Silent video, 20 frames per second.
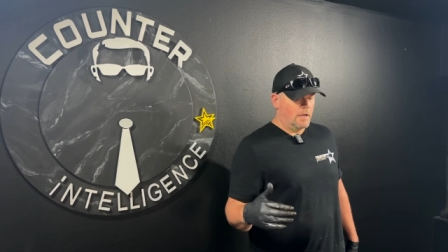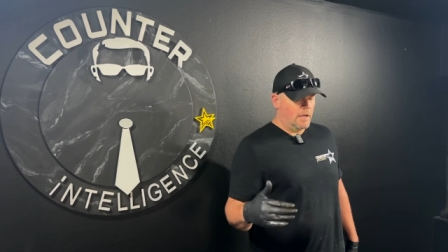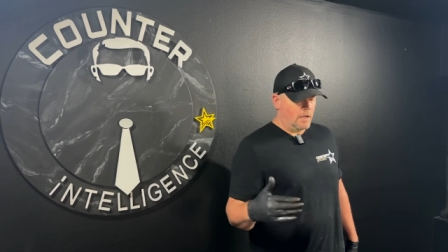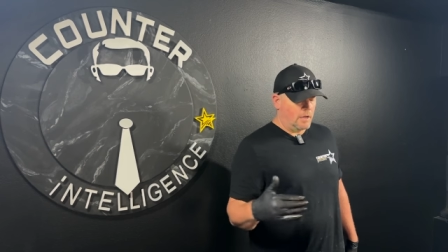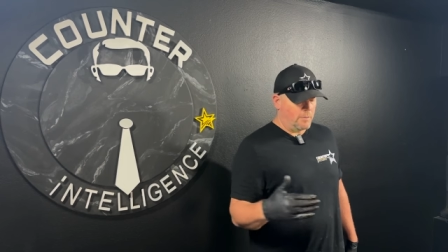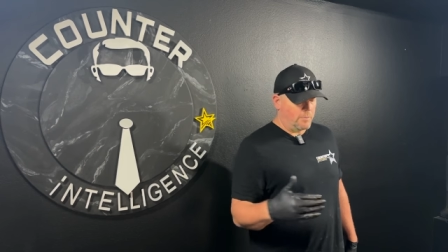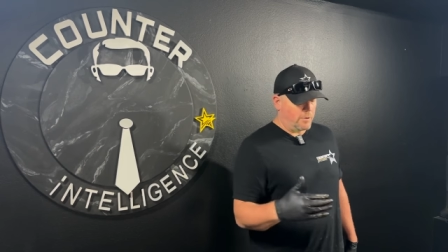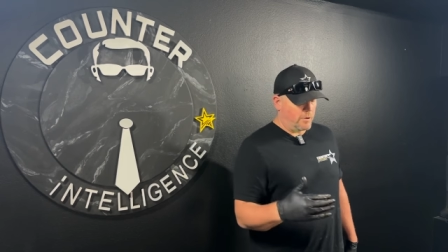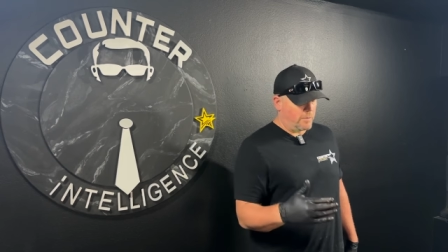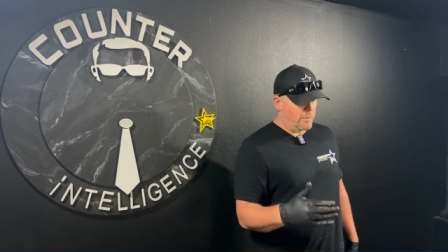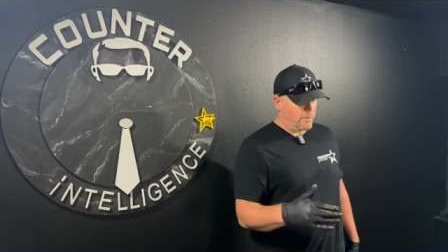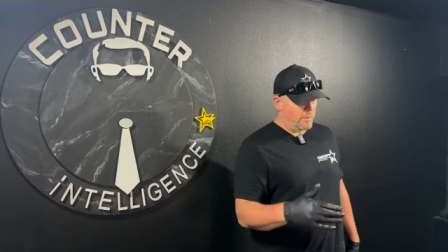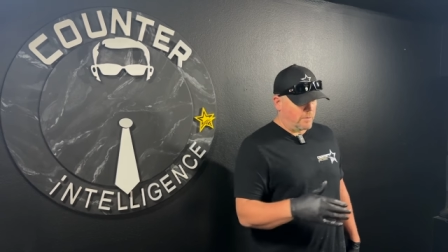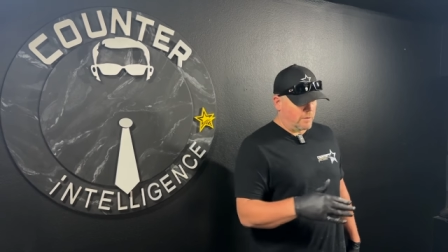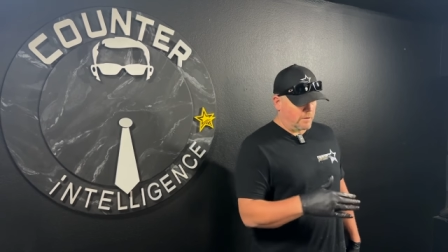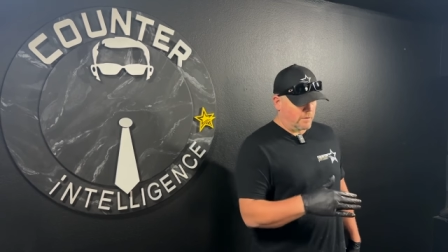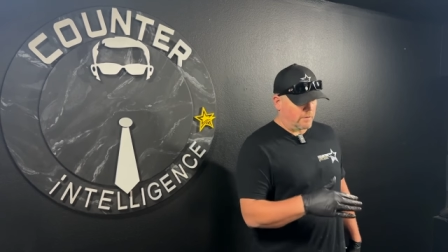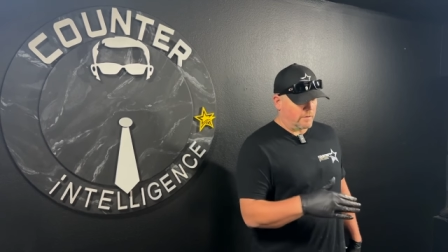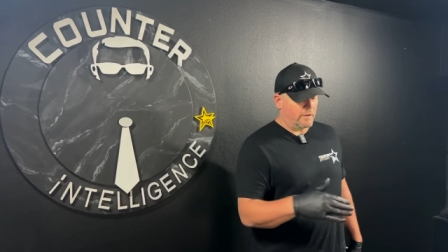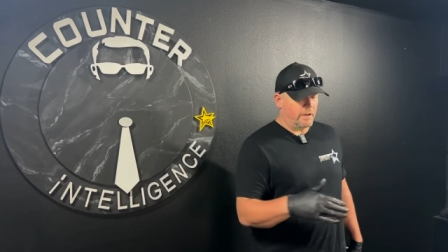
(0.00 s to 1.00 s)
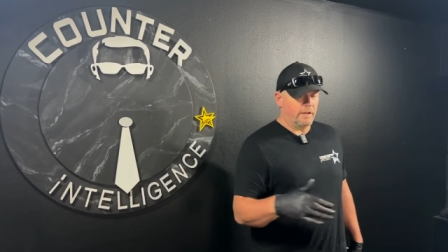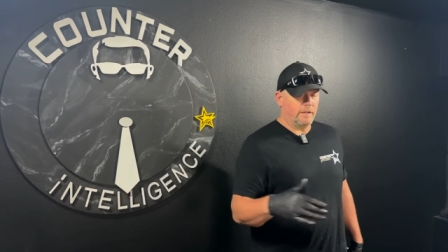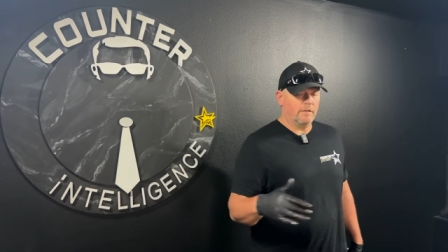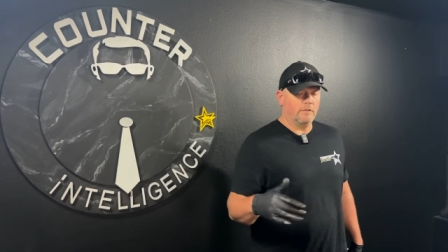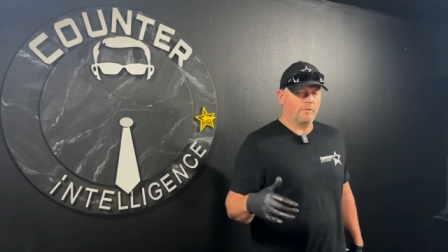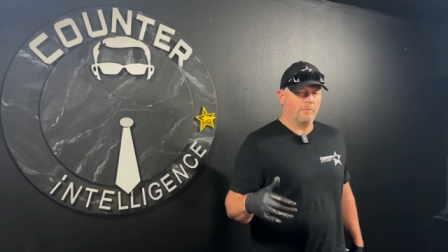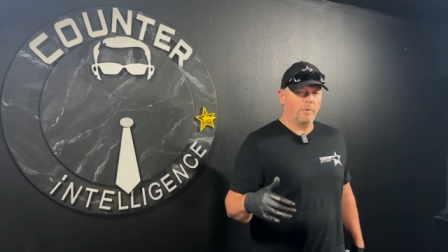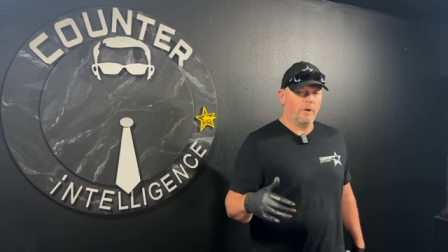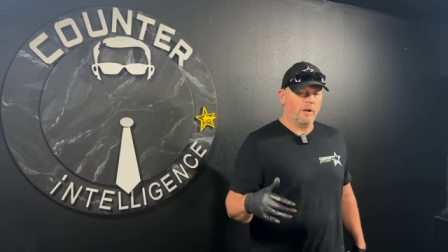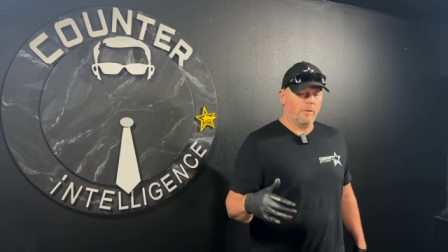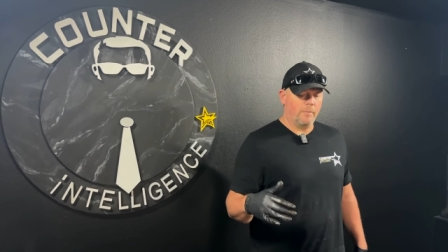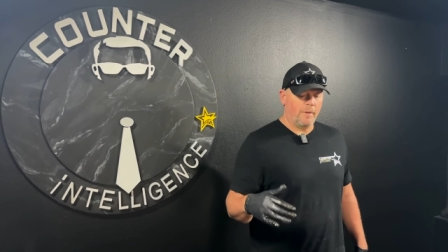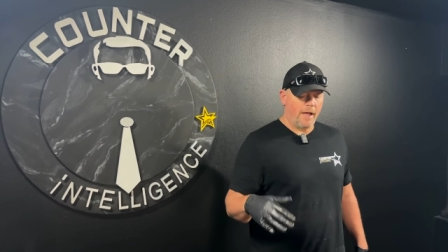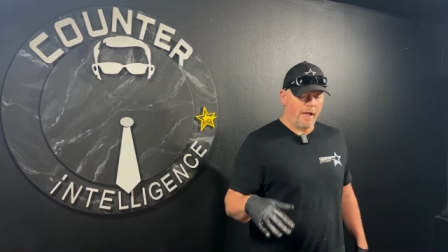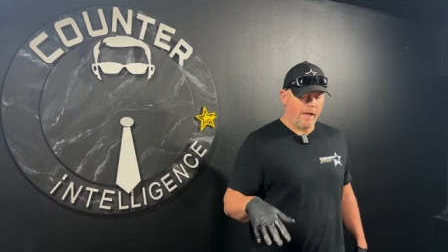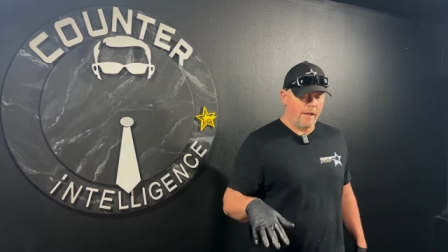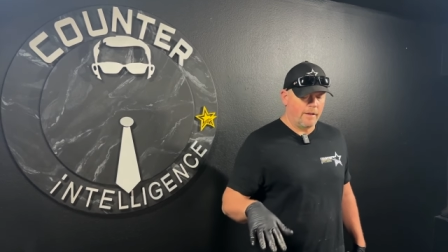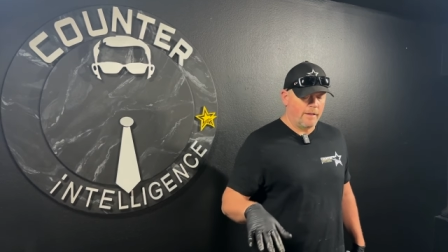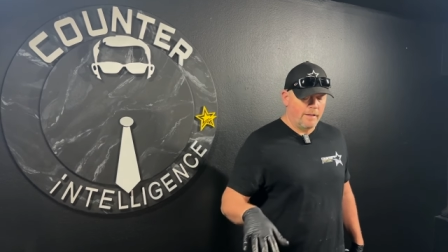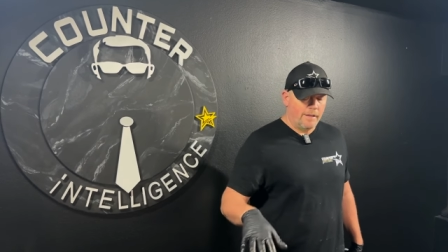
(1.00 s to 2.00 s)
and you put them in with a stick and spread them
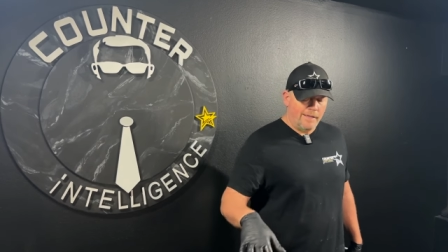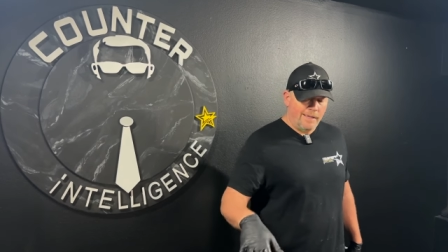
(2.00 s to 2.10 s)
out,